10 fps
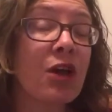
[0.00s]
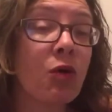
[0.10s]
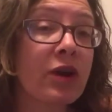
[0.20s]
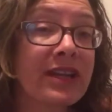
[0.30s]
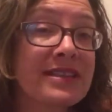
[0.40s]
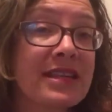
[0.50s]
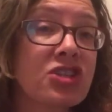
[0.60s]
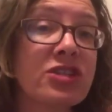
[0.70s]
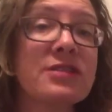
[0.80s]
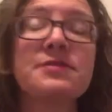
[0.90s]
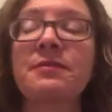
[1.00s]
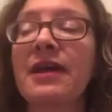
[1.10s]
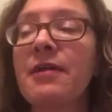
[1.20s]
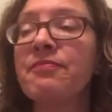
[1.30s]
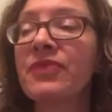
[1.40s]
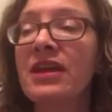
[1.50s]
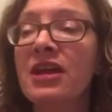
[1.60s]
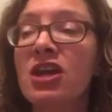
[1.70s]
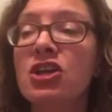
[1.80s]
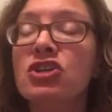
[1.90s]
organizations, okay?
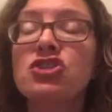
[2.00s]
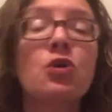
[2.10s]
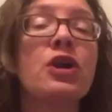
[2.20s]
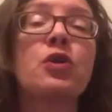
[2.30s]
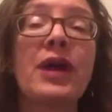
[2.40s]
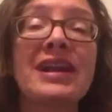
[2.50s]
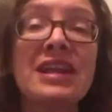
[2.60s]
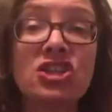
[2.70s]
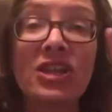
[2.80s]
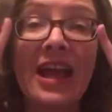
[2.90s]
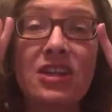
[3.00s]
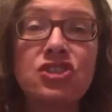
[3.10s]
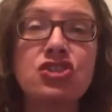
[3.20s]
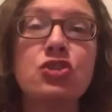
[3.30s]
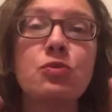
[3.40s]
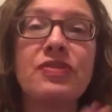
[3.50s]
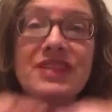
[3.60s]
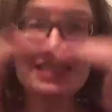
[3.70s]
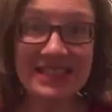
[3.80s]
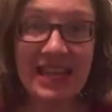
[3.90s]
So accreditation has to do with
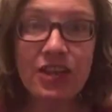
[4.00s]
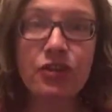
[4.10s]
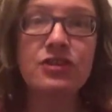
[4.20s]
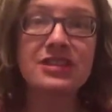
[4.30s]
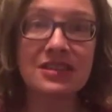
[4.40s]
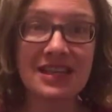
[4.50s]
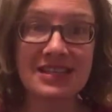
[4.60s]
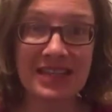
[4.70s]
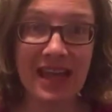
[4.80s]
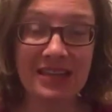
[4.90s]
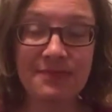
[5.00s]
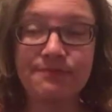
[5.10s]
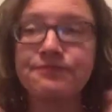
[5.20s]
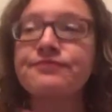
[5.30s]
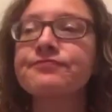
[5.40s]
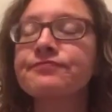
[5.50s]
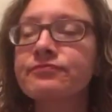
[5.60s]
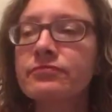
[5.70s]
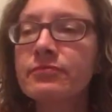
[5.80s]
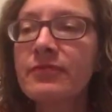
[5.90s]
these standards that they set.
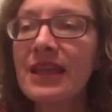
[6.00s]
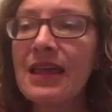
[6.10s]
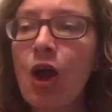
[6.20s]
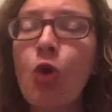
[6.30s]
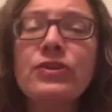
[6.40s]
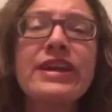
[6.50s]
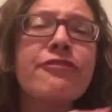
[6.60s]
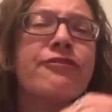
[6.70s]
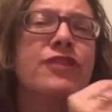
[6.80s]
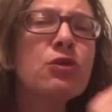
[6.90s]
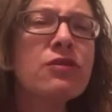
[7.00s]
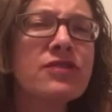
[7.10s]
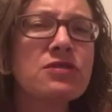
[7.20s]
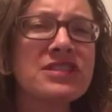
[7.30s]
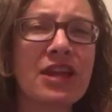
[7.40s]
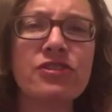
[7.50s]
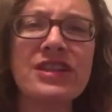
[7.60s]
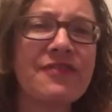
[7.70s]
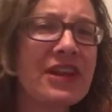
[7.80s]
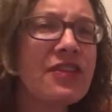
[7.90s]
Only a few of those standards
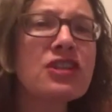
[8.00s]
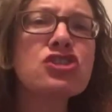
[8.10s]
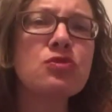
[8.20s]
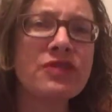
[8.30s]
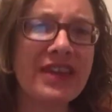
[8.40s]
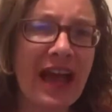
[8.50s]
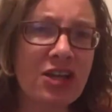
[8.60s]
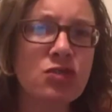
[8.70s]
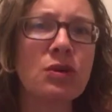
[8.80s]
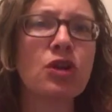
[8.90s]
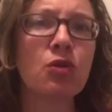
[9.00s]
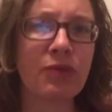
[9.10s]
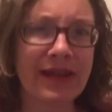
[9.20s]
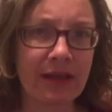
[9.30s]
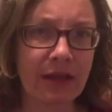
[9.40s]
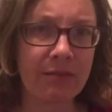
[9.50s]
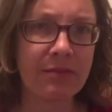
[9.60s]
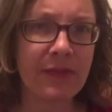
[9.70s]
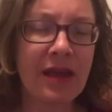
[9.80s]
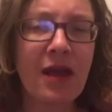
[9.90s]
have anything to do with the actual curriculum.
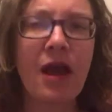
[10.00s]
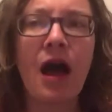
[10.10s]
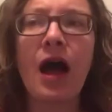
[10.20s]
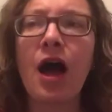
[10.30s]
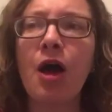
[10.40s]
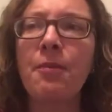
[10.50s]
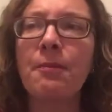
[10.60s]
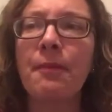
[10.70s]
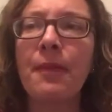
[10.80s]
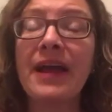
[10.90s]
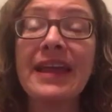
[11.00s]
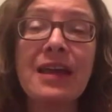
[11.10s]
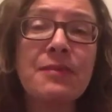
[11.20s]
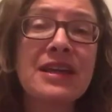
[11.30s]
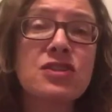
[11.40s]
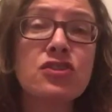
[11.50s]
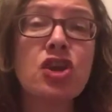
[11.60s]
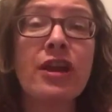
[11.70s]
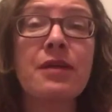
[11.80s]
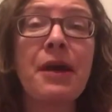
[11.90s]
Again, because they're
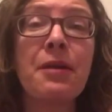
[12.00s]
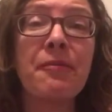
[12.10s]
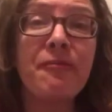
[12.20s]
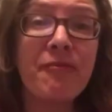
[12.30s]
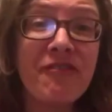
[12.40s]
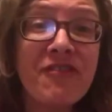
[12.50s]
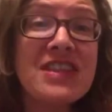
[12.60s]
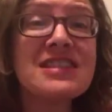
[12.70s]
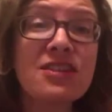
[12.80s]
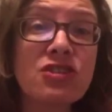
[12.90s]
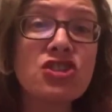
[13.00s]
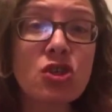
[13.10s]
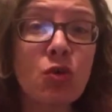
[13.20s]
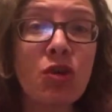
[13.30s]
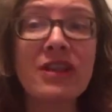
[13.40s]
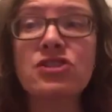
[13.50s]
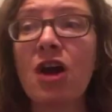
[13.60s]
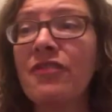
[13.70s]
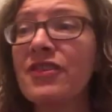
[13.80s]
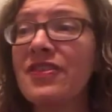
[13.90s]
talking about a physical school, it's
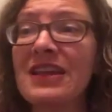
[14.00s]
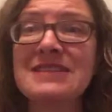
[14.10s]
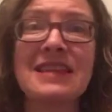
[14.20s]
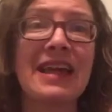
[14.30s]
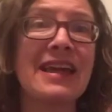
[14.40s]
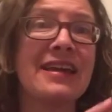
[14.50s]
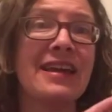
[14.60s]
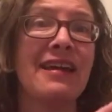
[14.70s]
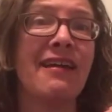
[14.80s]
often things like